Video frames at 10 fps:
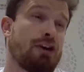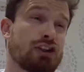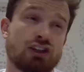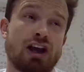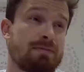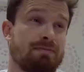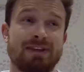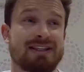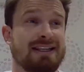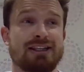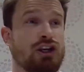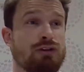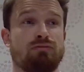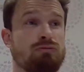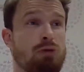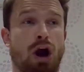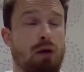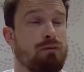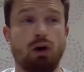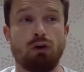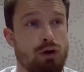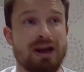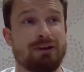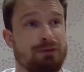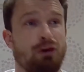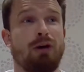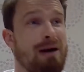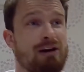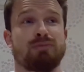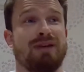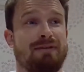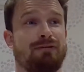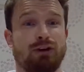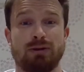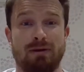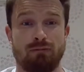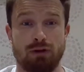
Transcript: First time this season, I've not really thought about us playing Fulham.